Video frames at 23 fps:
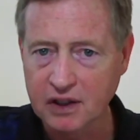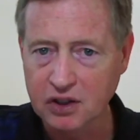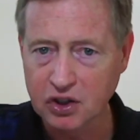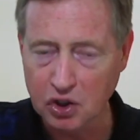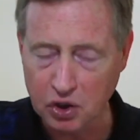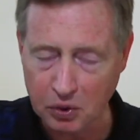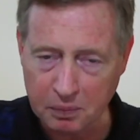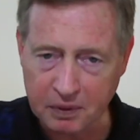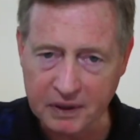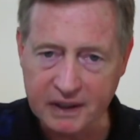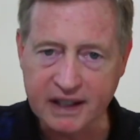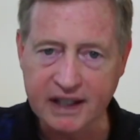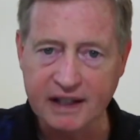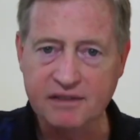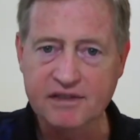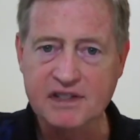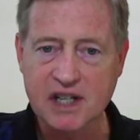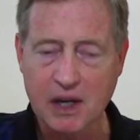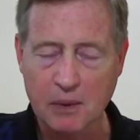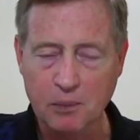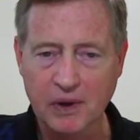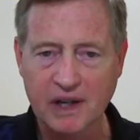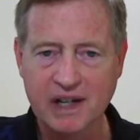You believe
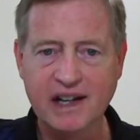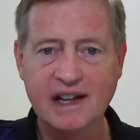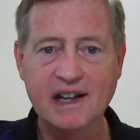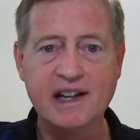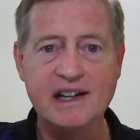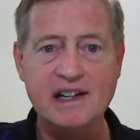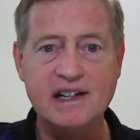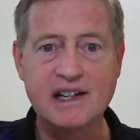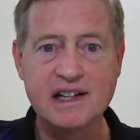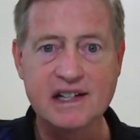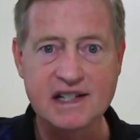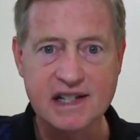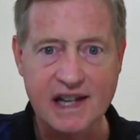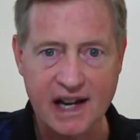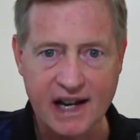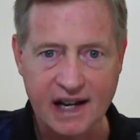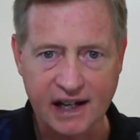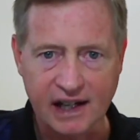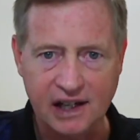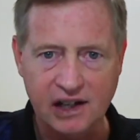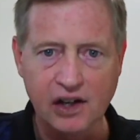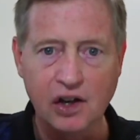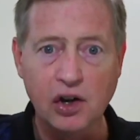someone
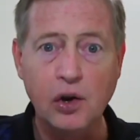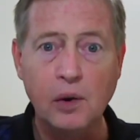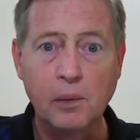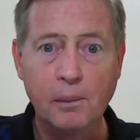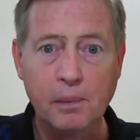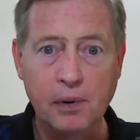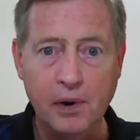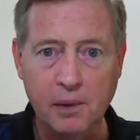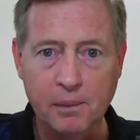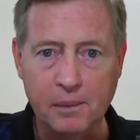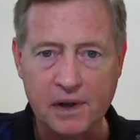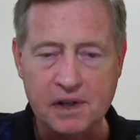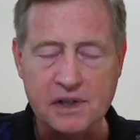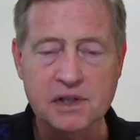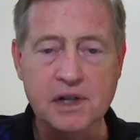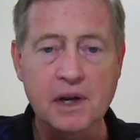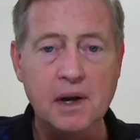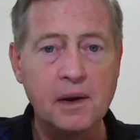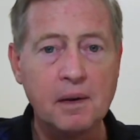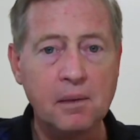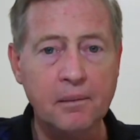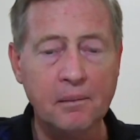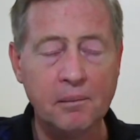designed, purpose,
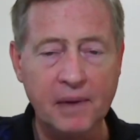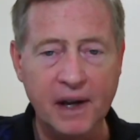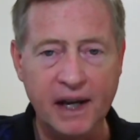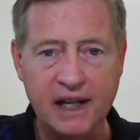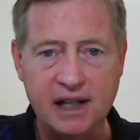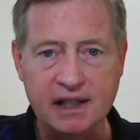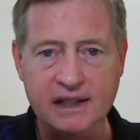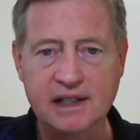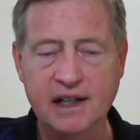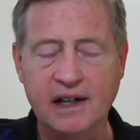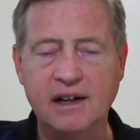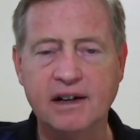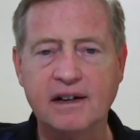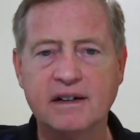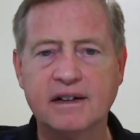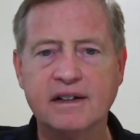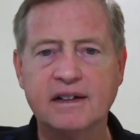made it there.